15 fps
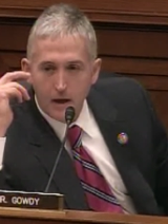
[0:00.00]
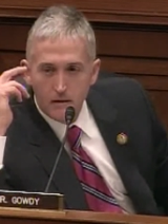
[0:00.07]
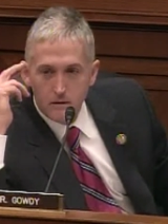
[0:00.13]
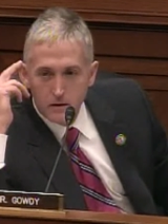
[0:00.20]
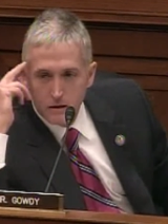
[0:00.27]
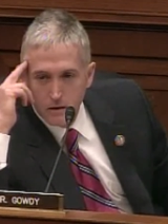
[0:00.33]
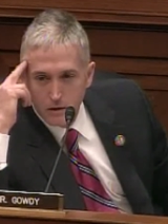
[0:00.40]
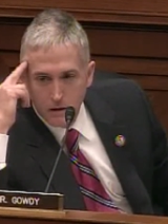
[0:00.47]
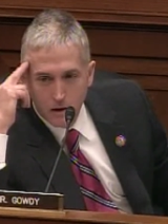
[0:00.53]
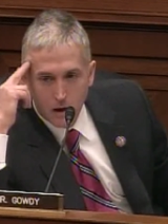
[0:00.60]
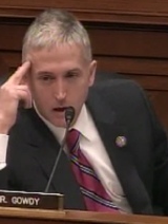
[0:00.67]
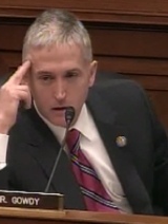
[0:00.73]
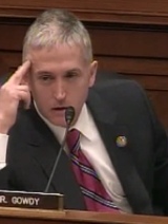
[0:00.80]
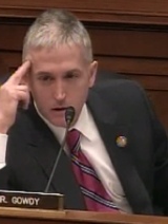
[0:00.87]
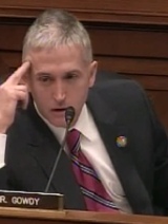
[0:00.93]
I, Dow
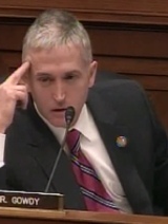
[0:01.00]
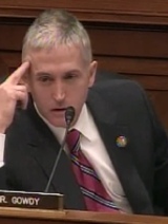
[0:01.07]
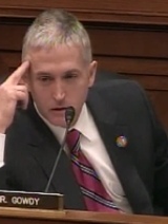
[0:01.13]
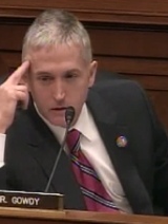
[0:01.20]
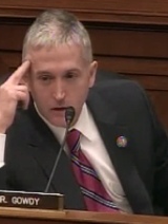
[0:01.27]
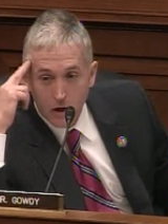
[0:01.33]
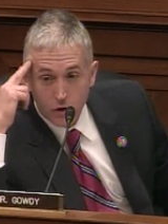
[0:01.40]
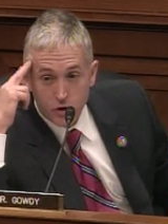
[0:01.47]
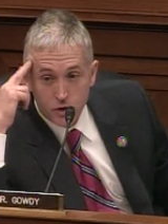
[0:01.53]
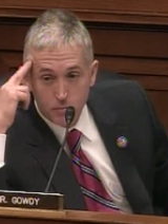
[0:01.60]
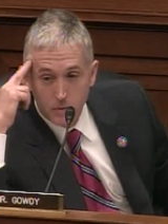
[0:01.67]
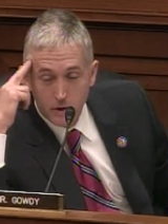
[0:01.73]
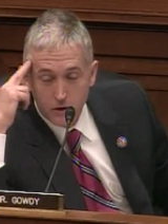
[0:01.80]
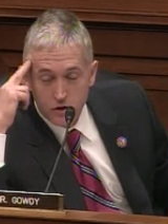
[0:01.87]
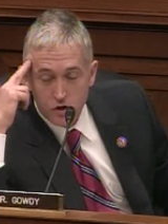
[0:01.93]
uh, Schmidt. Uh,
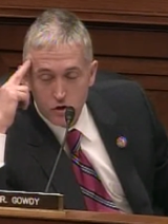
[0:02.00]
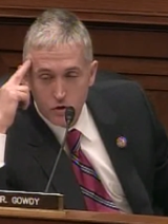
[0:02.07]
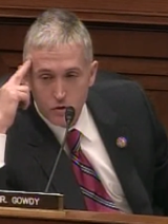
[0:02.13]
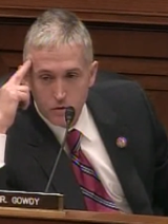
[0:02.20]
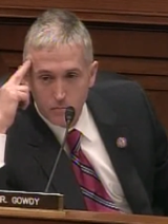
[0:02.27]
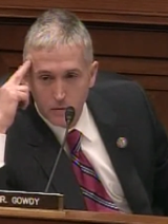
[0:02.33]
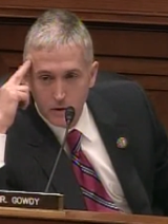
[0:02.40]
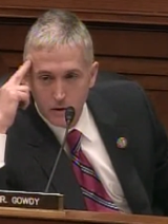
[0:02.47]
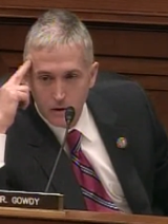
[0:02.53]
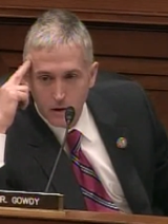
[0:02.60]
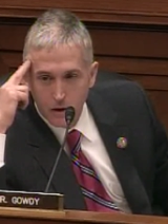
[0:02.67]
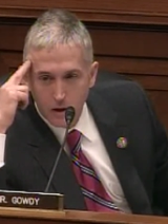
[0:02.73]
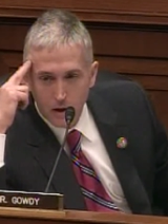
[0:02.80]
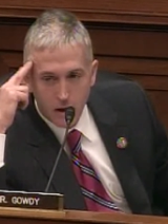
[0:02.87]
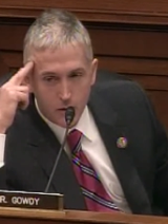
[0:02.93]
Dau-Schmidt, excuse me.
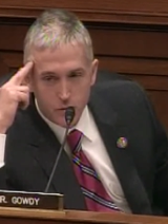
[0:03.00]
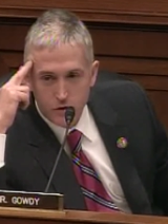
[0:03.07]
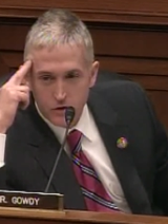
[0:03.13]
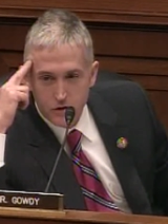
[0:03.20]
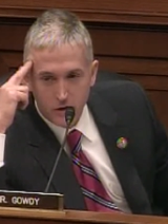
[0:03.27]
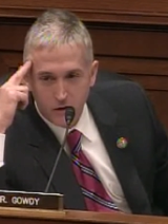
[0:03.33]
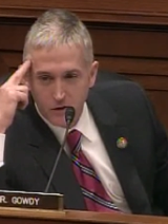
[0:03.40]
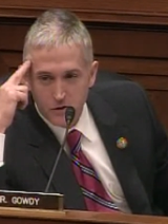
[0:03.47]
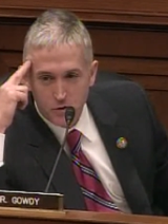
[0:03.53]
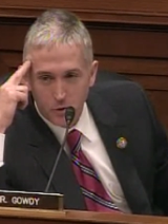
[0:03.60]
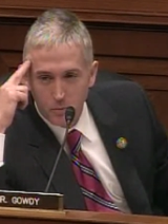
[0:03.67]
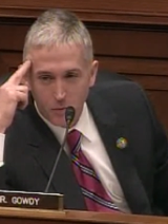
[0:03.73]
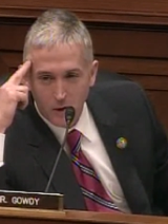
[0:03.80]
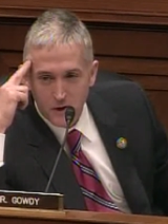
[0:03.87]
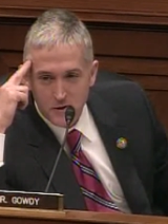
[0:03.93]
I was just a
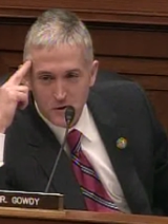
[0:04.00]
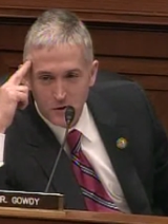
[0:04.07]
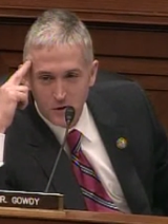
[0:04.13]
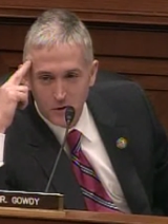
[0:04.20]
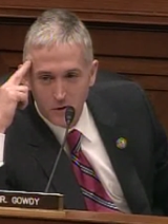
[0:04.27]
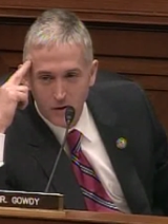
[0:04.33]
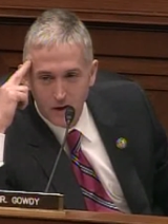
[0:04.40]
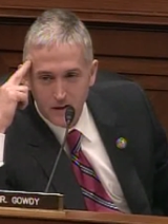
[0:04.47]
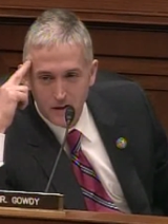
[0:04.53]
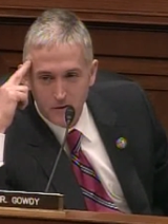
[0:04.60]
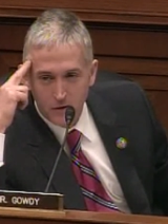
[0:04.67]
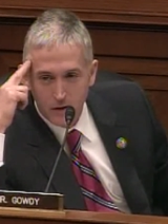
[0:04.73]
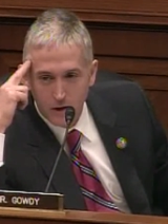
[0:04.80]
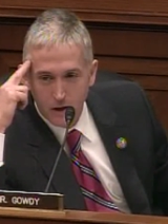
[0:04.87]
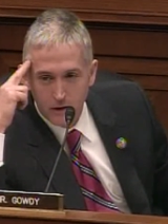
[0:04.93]
country prosecutor. I
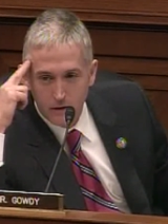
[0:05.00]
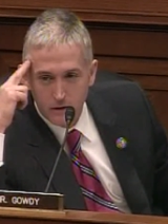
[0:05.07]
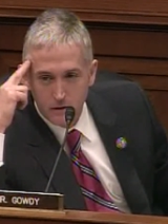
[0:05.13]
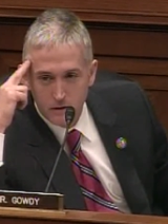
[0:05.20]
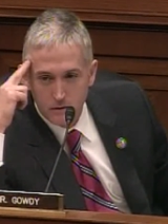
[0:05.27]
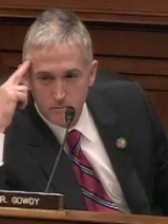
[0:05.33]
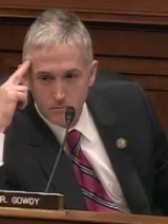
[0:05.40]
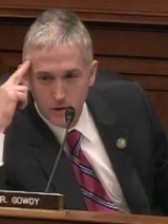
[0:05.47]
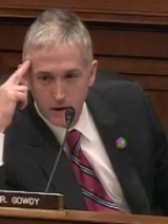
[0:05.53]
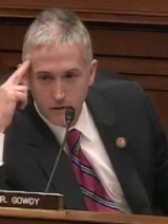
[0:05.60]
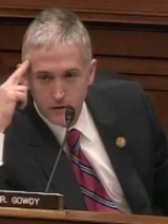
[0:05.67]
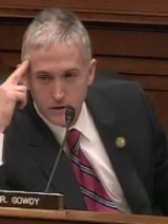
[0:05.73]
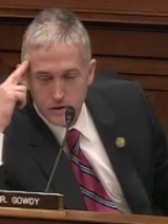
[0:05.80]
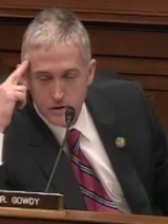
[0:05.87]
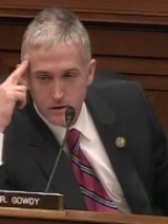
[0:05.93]
never got into
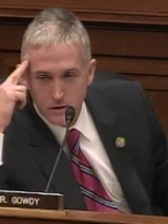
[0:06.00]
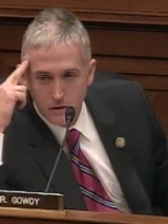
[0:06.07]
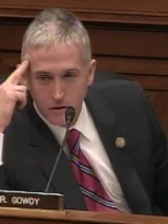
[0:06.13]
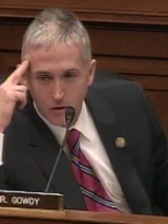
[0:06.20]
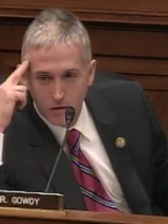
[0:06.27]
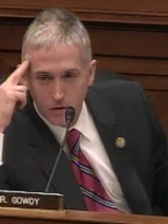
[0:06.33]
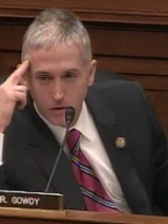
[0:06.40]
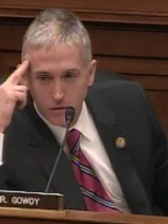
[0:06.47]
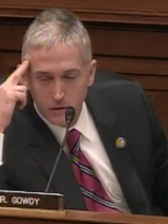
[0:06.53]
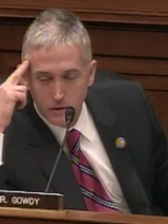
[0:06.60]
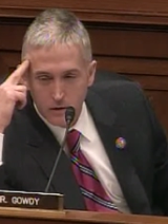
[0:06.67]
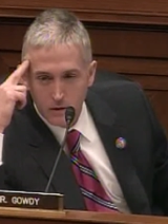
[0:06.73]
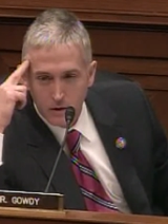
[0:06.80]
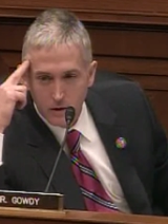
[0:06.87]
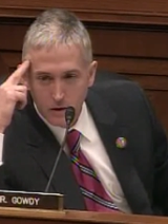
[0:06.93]
FEC law.
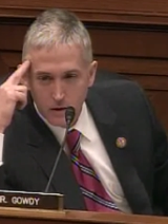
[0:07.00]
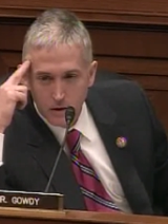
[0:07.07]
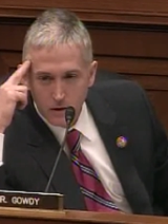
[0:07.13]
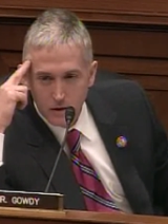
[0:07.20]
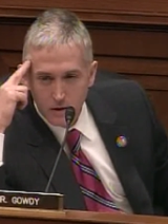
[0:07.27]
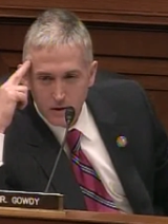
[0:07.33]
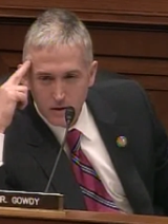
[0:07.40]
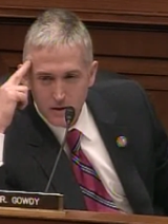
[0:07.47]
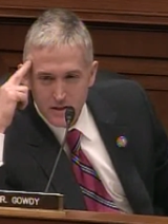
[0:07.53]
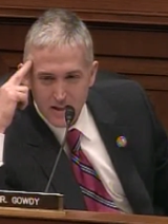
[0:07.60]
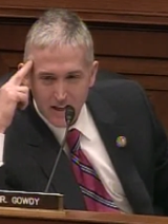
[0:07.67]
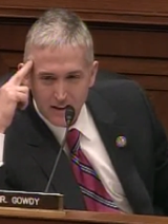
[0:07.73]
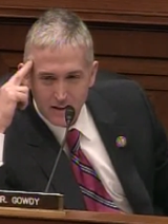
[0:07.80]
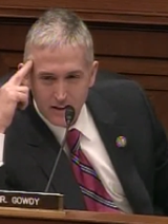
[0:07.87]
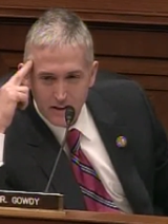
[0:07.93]
And is
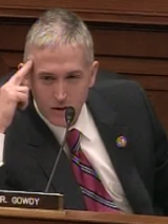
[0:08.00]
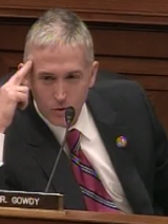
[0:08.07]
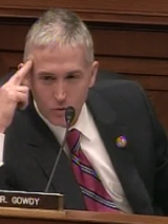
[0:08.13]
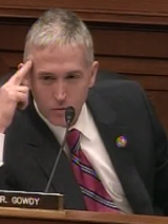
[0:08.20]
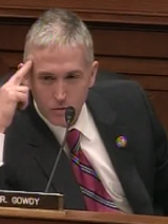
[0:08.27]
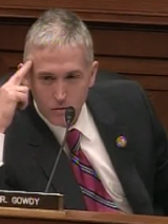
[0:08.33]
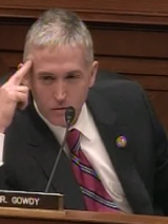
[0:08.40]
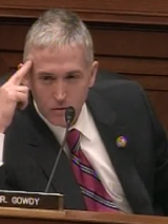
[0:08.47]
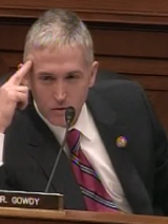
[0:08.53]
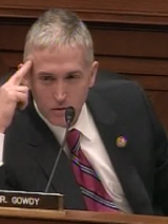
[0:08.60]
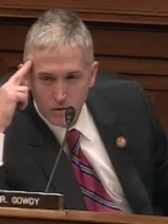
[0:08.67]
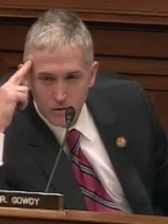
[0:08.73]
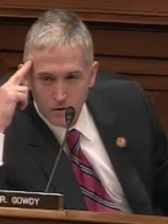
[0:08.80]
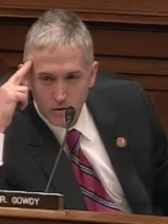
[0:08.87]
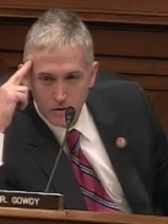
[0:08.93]
that legal?
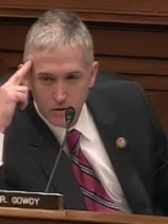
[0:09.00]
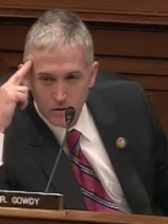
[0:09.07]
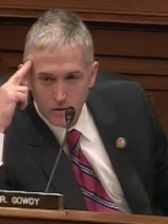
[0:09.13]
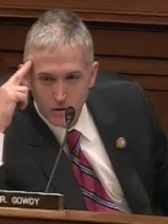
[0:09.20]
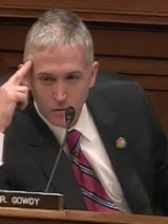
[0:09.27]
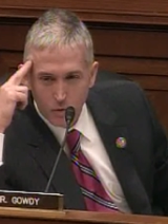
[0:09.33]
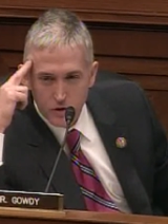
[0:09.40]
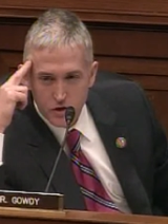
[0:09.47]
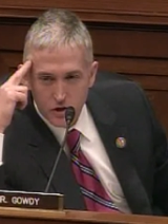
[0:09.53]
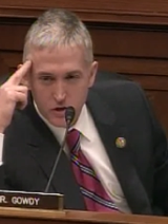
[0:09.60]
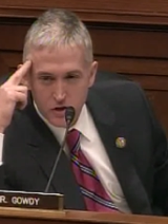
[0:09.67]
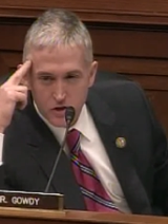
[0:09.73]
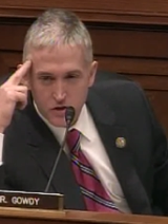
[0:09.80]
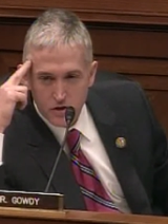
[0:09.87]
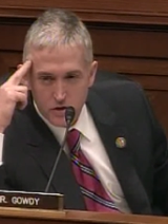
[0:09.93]
I, what
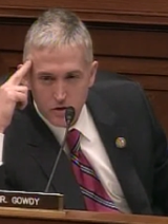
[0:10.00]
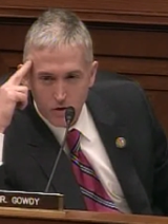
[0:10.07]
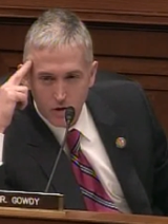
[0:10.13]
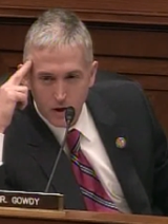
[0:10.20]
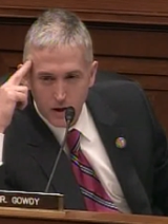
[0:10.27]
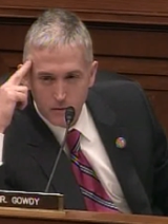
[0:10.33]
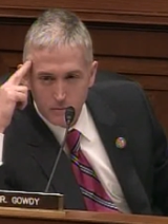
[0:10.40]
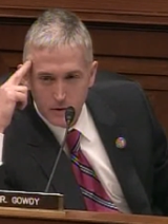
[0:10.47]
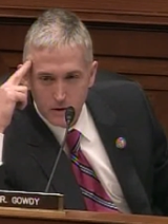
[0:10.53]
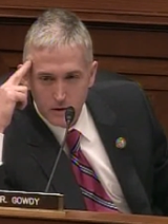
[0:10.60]
she just described?